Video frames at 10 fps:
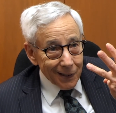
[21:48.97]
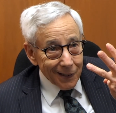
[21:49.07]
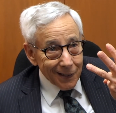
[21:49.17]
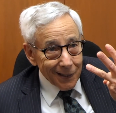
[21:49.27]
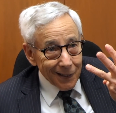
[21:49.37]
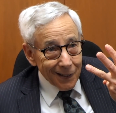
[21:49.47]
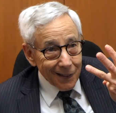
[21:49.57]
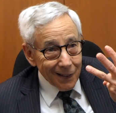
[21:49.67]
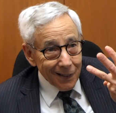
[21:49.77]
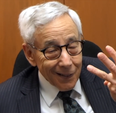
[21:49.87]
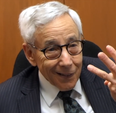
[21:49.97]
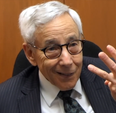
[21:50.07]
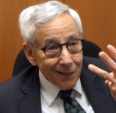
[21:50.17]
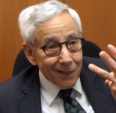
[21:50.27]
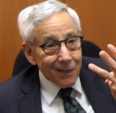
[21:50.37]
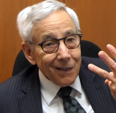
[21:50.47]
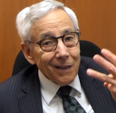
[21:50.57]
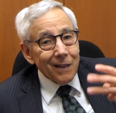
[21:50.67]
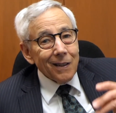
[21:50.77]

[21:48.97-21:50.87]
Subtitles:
(silence)